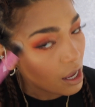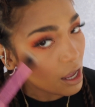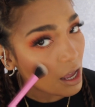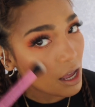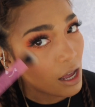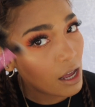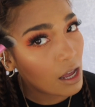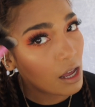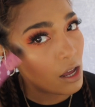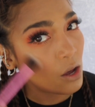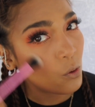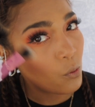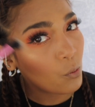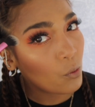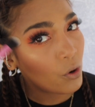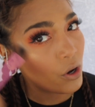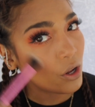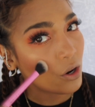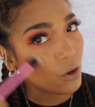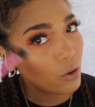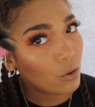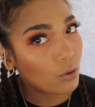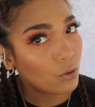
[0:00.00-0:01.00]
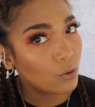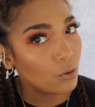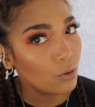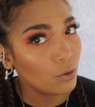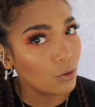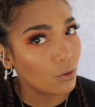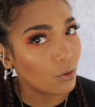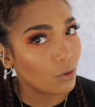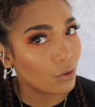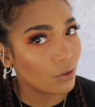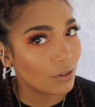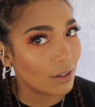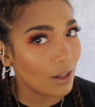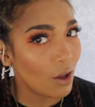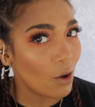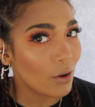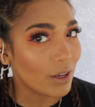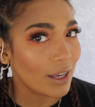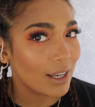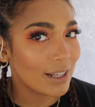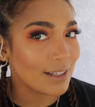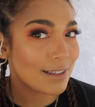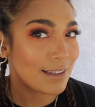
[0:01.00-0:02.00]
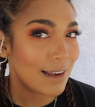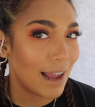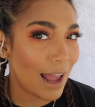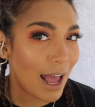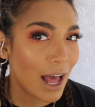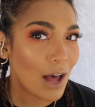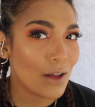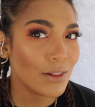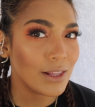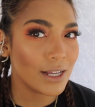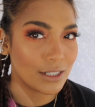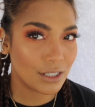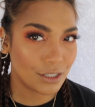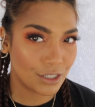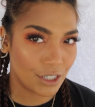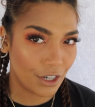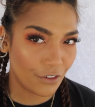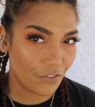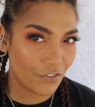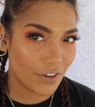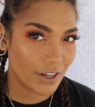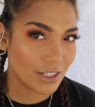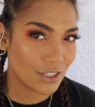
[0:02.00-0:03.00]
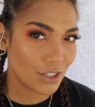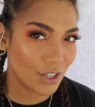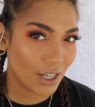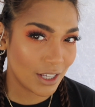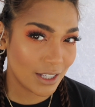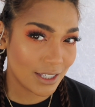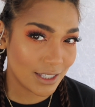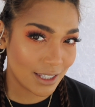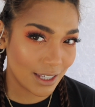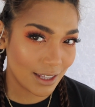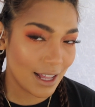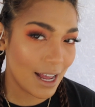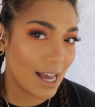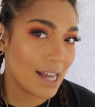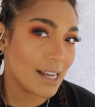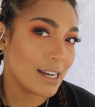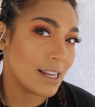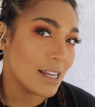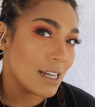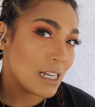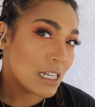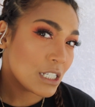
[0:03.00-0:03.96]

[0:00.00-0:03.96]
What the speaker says: Okay, now there's a difference. You can see that?